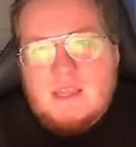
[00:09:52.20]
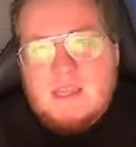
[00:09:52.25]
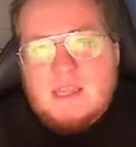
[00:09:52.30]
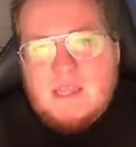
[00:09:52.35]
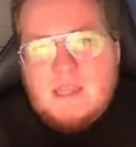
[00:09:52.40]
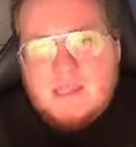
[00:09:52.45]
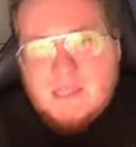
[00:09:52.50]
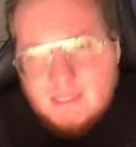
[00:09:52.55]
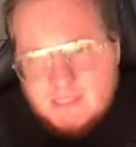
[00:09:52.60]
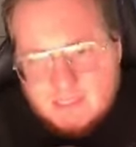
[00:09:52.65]

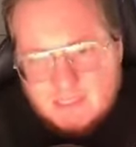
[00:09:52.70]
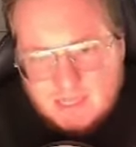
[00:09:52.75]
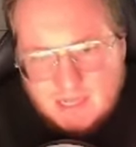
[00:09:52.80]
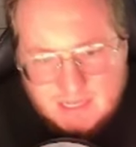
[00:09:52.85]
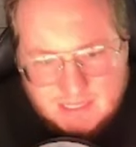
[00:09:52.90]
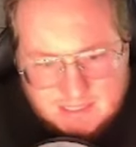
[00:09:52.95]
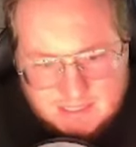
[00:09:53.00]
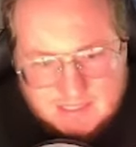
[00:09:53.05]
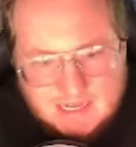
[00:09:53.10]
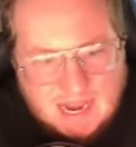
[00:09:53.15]
this
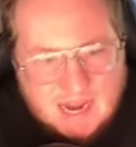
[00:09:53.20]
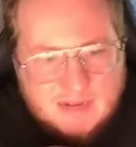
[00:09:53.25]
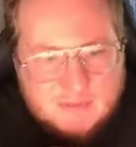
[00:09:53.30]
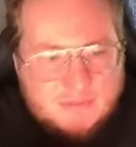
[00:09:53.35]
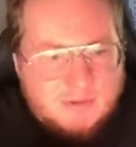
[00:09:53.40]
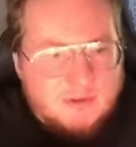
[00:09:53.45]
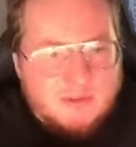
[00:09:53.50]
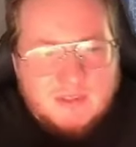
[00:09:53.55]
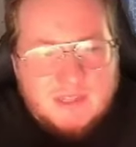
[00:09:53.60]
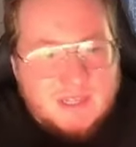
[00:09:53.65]
exact
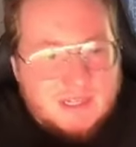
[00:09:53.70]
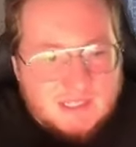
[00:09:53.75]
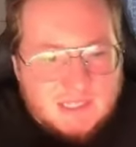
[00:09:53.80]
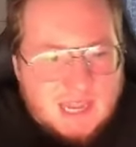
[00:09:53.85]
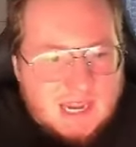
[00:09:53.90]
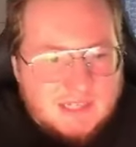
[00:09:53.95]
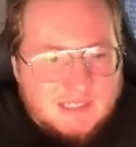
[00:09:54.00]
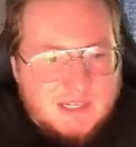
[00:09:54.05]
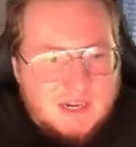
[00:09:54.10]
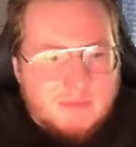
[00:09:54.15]
printer, the
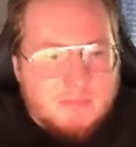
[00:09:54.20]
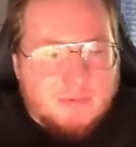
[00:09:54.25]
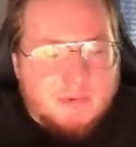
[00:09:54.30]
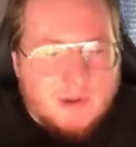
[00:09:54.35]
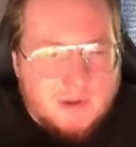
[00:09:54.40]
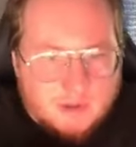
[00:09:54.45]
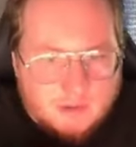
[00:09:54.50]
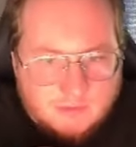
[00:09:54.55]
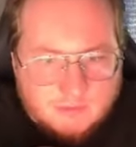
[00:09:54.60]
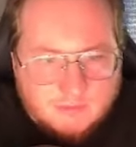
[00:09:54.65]
exact same
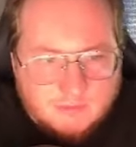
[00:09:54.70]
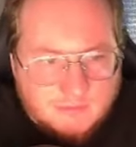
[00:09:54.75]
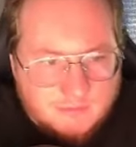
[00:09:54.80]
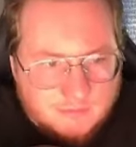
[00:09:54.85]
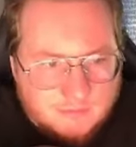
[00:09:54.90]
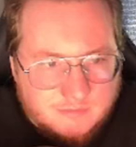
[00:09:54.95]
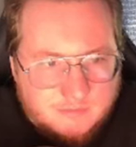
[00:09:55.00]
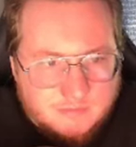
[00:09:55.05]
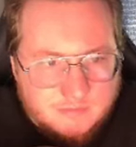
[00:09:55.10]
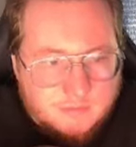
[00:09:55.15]
printer
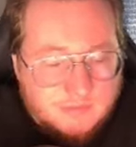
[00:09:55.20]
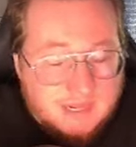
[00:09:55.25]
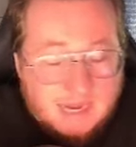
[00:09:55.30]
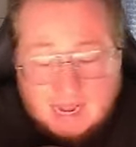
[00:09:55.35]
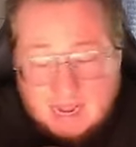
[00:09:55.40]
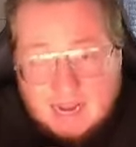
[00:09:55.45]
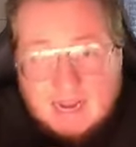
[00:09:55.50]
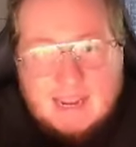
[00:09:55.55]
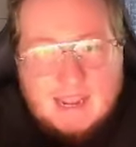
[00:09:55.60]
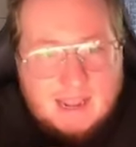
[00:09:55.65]
that
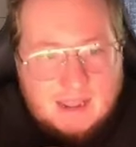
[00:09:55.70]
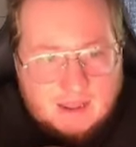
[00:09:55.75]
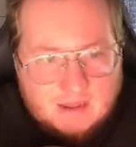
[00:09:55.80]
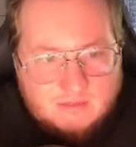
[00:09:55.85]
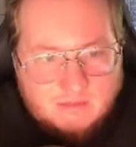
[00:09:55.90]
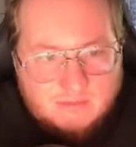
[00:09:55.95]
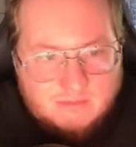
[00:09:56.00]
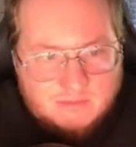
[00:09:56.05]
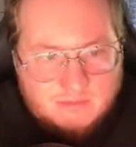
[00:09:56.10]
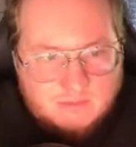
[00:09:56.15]
I have,
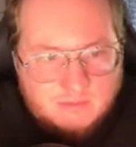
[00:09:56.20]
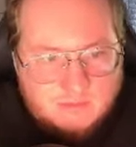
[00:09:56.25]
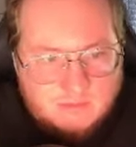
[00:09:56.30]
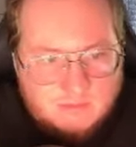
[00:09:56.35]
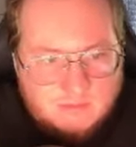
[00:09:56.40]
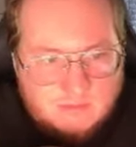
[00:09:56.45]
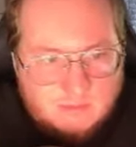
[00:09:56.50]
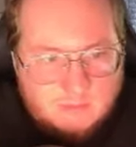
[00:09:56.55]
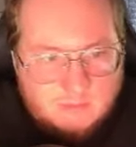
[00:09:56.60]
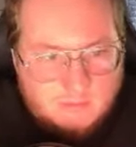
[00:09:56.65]

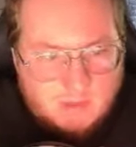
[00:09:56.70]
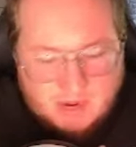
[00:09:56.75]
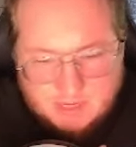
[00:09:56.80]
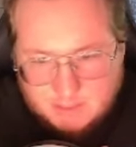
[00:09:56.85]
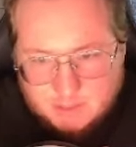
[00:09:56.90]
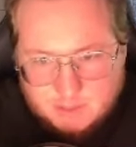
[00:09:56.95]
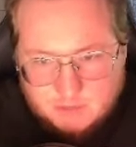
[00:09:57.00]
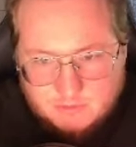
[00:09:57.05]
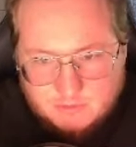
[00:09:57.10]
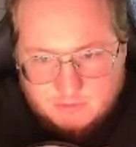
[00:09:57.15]

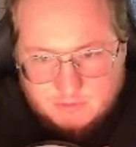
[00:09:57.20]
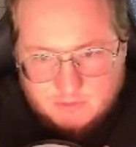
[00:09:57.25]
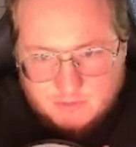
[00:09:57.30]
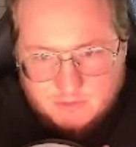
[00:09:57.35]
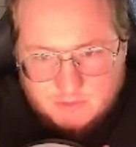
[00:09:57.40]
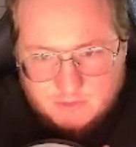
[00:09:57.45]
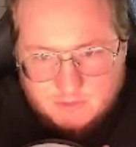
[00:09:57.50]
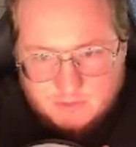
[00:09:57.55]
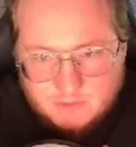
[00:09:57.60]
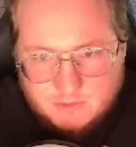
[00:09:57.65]
mind you,
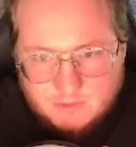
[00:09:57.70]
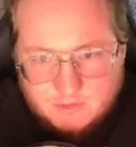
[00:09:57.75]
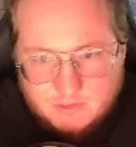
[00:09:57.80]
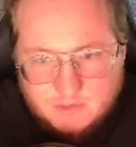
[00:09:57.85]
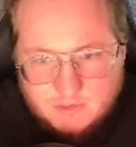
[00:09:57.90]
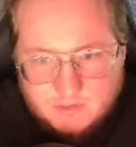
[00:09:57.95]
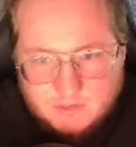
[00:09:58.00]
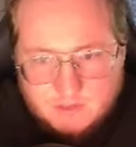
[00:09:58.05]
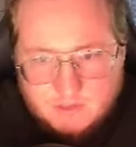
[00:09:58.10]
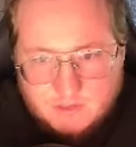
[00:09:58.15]

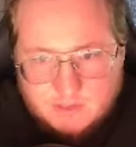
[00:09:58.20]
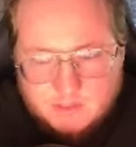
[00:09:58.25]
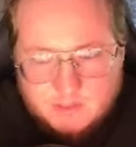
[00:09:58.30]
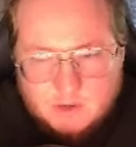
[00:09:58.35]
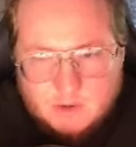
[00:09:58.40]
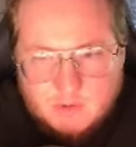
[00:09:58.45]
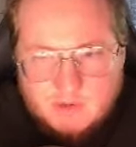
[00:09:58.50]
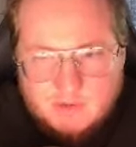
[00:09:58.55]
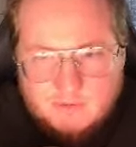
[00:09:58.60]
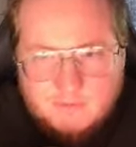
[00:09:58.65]
is
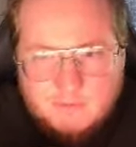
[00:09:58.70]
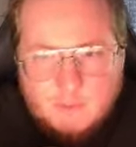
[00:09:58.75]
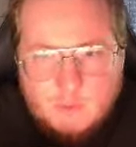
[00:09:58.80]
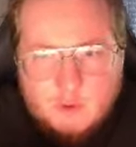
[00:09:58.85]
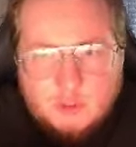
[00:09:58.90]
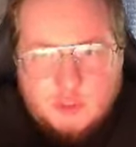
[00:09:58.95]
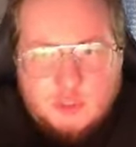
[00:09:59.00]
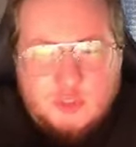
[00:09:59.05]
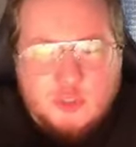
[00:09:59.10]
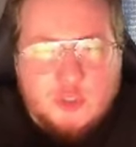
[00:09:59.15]
going
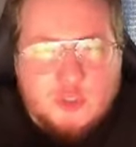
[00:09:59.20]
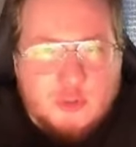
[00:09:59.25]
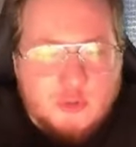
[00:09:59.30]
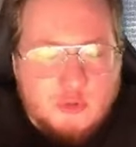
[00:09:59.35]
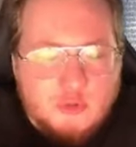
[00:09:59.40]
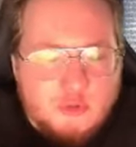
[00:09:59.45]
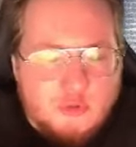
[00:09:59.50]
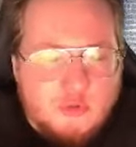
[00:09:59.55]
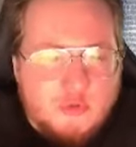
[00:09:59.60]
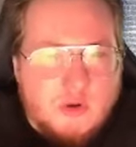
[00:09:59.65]
for
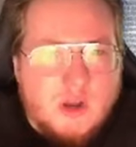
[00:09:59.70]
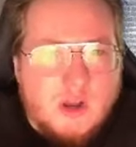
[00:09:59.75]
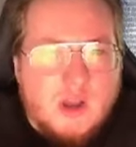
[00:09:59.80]
$200